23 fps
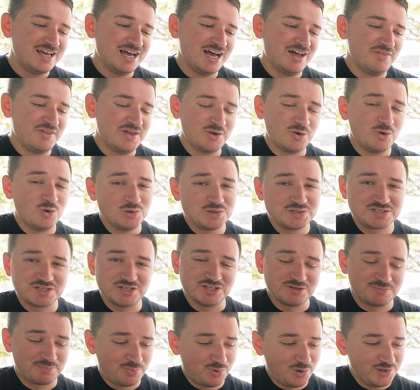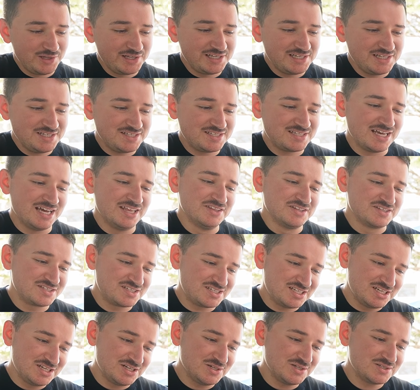And then also the pulleys and the
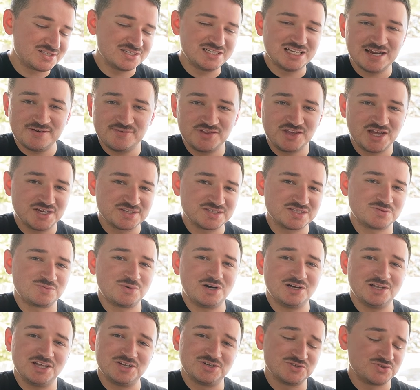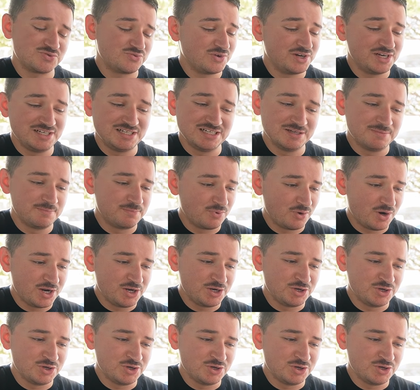seals and everything else as well, I just redid brand